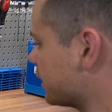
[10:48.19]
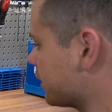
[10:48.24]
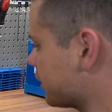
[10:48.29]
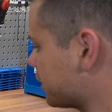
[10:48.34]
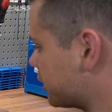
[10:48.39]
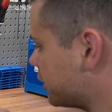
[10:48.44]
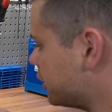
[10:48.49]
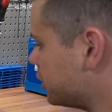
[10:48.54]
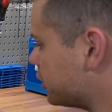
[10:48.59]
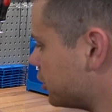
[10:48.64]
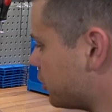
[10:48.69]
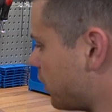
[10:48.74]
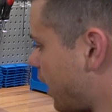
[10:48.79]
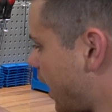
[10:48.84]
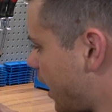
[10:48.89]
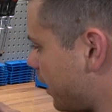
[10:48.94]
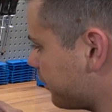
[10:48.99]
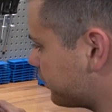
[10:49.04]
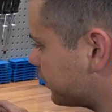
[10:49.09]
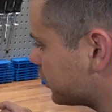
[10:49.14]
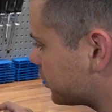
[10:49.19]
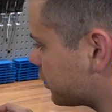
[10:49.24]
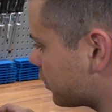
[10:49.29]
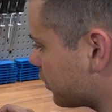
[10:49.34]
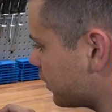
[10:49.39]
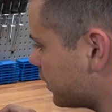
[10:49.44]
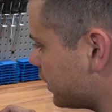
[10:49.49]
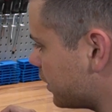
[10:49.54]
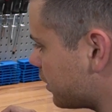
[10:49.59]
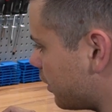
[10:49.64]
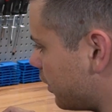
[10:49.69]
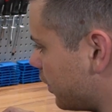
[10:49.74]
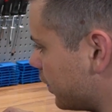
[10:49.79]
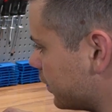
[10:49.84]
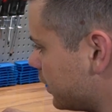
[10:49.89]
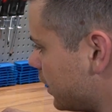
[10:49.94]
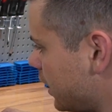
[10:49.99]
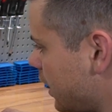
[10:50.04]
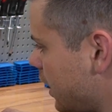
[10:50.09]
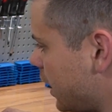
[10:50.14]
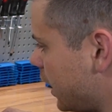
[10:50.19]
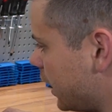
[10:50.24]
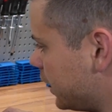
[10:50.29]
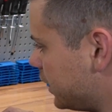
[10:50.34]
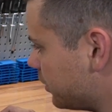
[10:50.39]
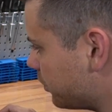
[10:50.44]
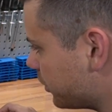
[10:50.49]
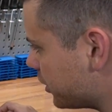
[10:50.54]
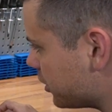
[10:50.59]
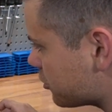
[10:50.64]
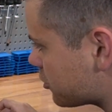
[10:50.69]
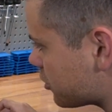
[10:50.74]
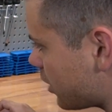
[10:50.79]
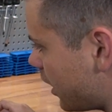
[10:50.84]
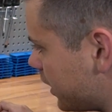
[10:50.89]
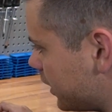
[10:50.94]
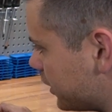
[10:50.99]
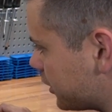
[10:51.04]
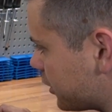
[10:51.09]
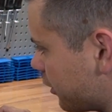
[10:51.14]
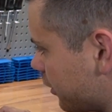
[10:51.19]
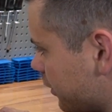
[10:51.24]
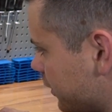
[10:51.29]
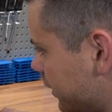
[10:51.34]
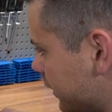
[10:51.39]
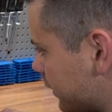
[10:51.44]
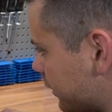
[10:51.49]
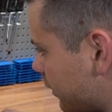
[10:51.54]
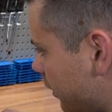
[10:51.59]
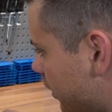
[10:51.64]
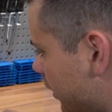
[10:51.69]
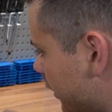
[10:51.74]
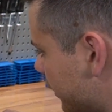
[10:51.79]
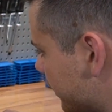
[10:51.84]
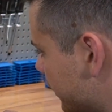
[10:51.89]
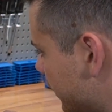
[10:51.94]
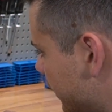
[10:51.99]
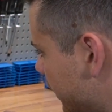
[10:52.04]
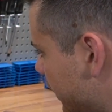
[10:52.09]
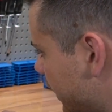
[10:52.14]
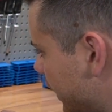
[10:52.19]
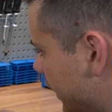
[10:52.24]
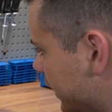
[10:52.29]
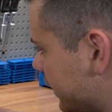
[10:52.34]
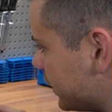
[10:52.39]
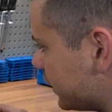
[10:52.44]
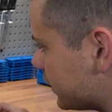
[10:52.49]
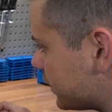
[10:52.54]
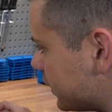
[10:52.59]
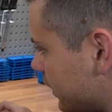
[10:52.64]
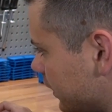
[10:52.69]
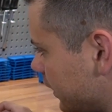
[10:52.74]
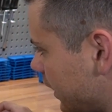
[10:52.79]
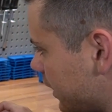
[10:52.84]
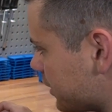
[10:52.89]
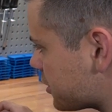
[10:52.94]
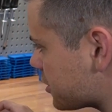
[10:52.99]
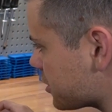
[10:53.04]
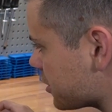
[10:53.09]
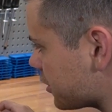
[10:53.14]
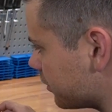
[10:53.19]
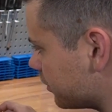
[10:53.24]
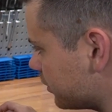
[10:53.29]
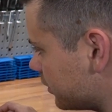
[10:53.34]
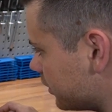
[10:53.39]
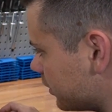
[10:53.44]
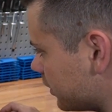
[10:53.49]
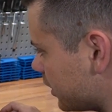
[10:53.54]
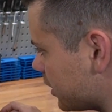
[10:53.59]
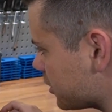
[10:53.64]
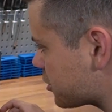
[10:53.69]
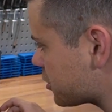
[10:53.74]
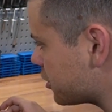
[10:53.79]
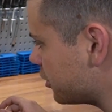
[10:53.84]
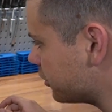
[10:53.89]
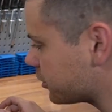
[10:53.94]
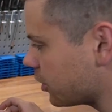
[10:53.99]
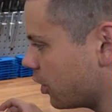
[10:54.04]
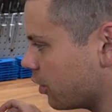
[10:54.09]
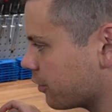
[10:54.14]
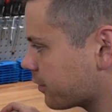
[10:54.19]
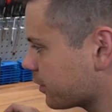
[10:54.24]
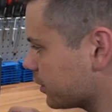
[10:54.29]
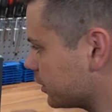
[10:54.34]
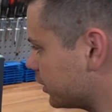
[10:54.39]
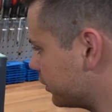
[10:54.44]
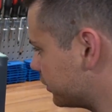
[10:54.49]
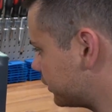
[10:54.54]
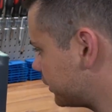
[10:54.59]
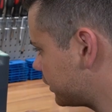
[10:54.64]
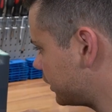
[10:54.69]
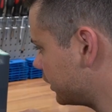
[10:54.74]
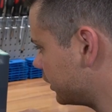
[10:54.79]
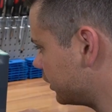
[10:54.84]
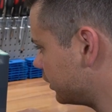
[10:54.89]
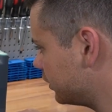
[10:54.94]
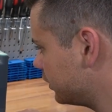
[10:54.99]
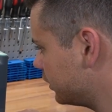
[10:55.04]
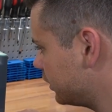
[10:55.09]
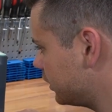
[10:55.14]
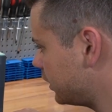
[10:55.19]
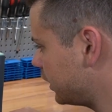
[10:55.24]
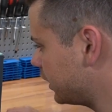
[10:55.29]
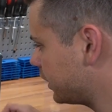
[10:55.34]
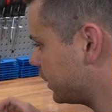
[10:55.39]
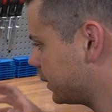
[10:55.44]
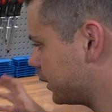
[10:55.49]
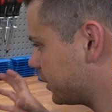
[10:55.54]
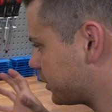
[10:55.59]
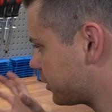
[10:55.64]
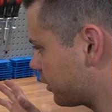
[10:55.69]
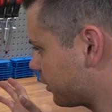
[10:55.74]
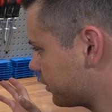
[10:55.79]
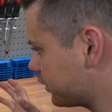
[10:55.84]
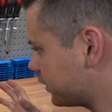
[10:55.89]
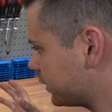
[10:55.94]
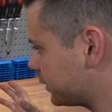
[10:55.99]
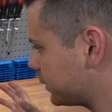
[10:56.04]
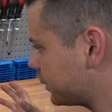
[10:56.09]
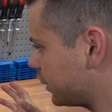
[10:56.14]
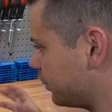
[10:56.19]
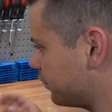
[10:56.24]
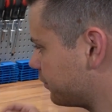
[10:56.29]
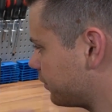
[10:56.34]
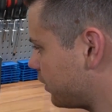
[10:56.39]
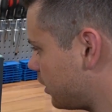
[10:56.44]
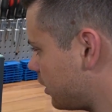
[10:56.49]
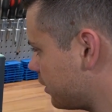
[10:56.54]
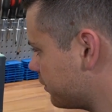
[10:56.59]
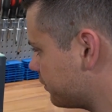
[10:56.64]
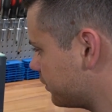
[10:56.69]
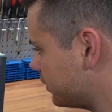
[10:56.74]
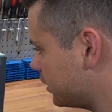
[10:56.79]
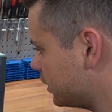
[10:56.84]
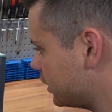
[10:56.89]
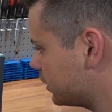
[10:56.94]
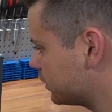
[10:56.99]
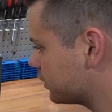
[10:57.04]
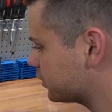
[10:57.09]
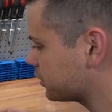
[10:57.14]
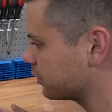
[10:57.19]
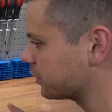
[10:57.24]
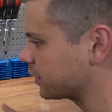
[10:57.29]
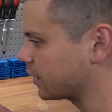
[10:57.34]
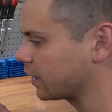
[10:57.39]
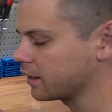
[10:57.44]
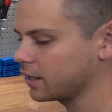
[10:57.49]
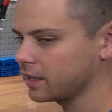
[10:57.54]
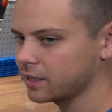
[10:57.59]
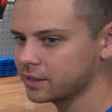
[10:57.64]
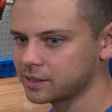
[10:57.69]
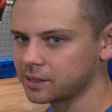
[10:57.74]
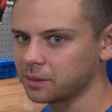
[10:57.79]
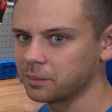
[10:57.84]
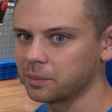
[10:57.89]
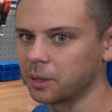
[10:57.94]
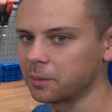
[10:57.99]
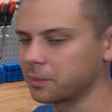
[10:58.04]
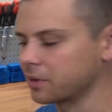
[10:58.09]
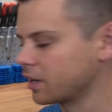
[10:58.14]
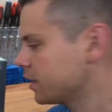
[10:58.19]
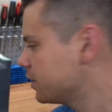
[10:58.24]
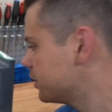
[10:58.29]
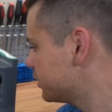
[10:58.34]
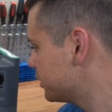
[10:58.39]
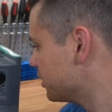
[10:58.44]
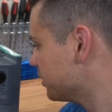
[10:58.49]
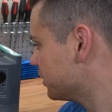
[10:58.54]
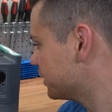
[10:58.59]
here too. You have to turn it on, and then when you try to turn these on, it doesn't let you. It shows overload still, and then it turns itself off, so yeah, that's a bummer. I don't know